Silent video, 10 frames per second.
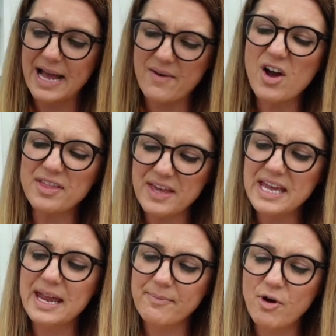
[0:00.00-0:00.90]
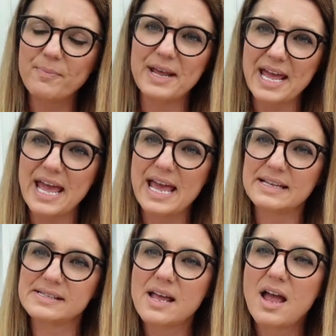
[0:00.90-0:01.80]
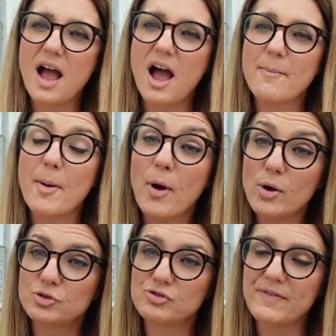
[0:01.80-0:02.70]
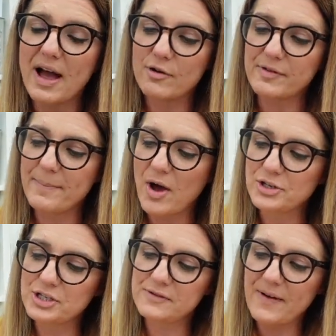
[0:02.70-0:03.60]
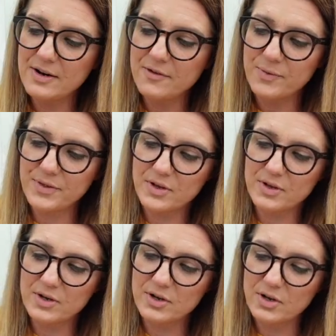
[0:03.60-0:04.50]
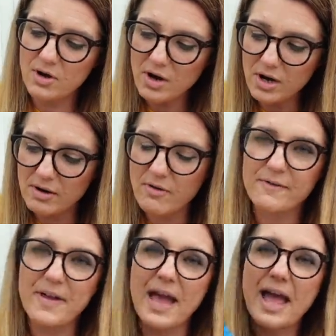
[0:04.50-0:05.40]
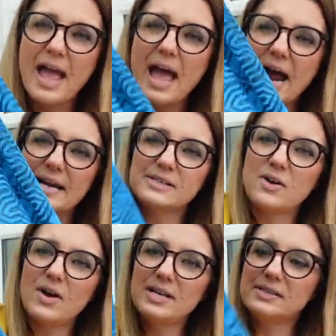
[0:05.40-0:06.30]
Now, I think it probably is um, upholstery velvet, but I just love with the colour of it and it's quite,